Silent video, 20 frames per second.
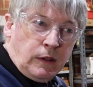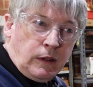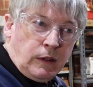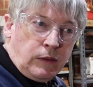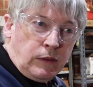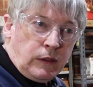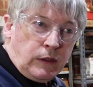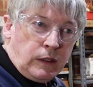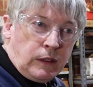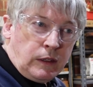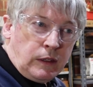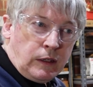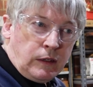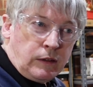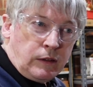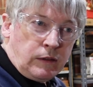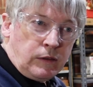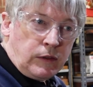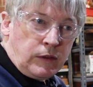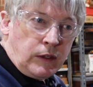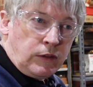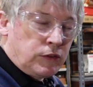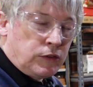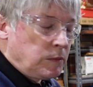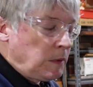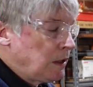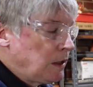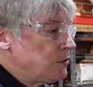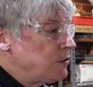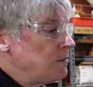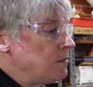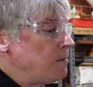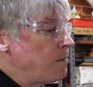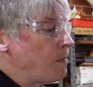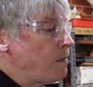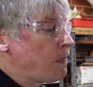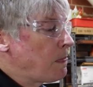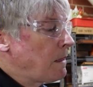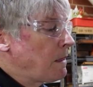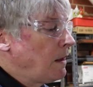the estimation.
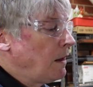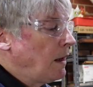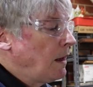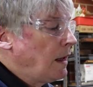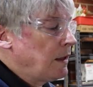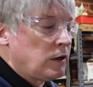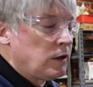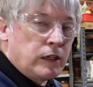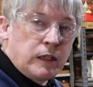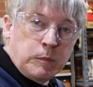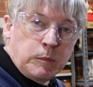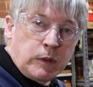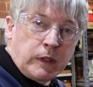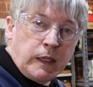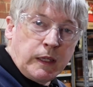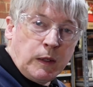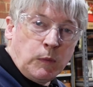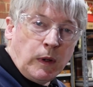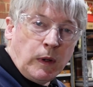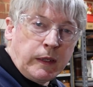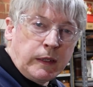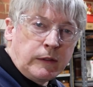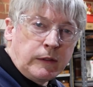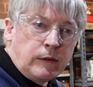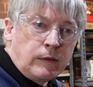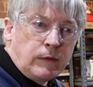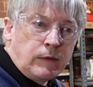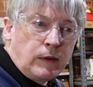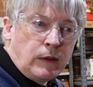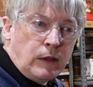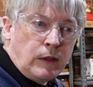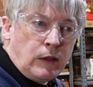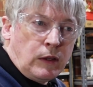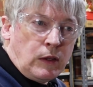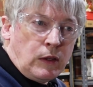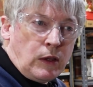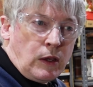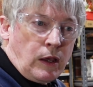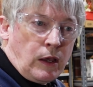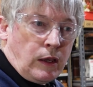And I need to put a keyway in.
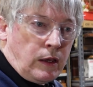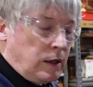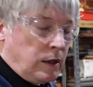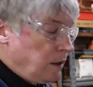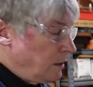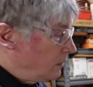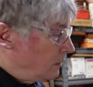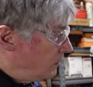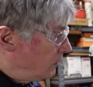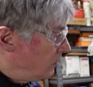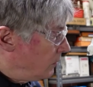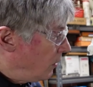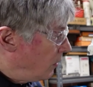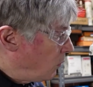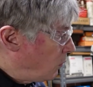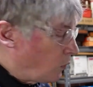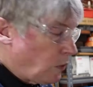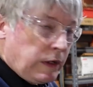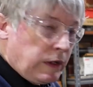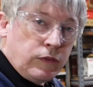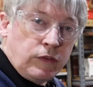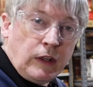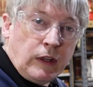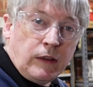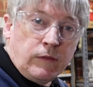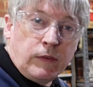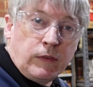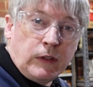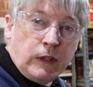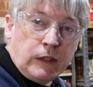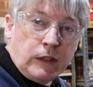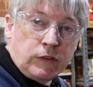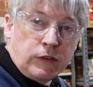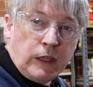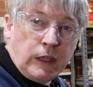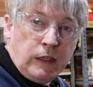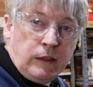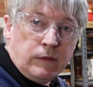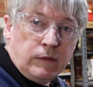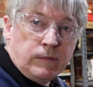I'm already set up for the next
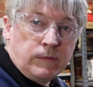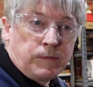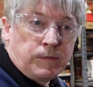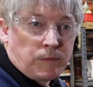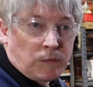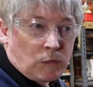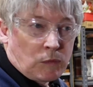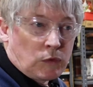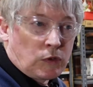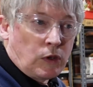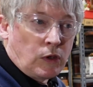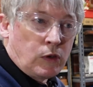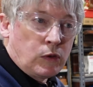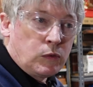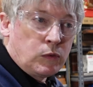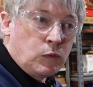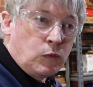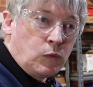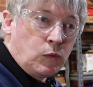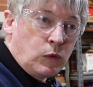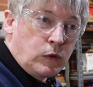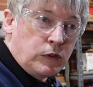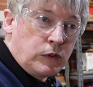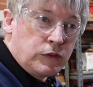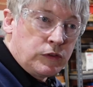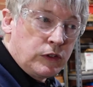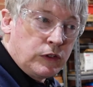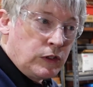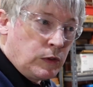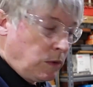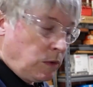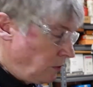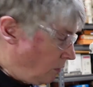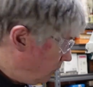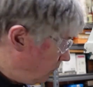gear, so we'll continue on. I've